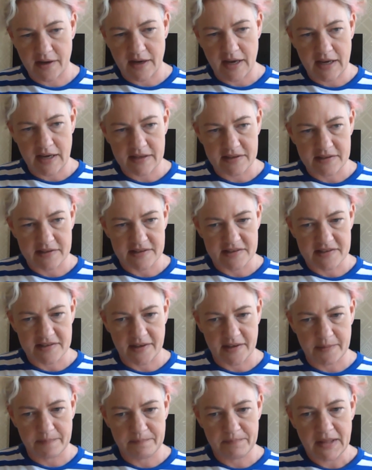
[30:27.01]
And
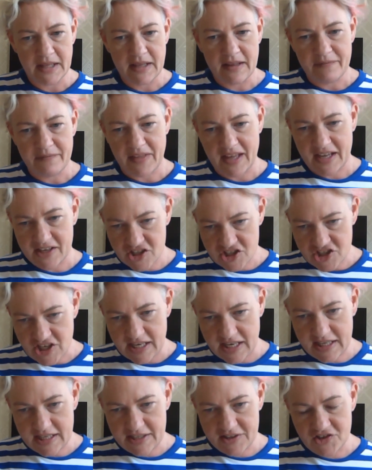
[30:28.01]
um, that
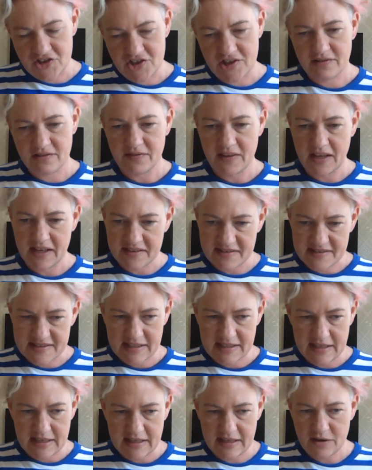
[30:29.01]
challenge, that
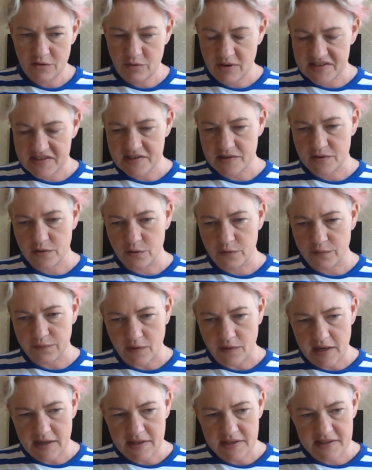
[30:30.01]
steer, critical
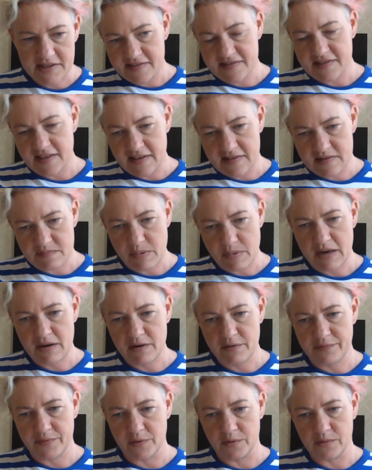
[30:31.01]
friend, it's
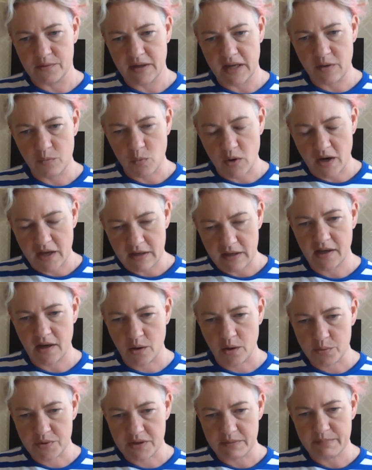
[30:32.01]
powerful in way of
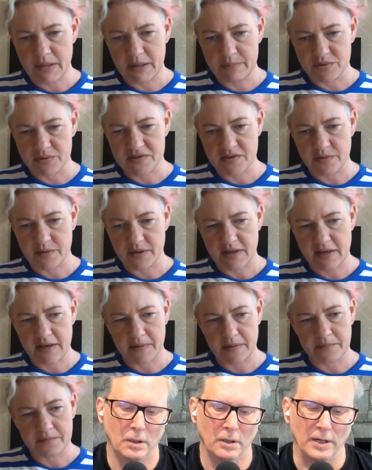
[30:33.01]
holding people to account.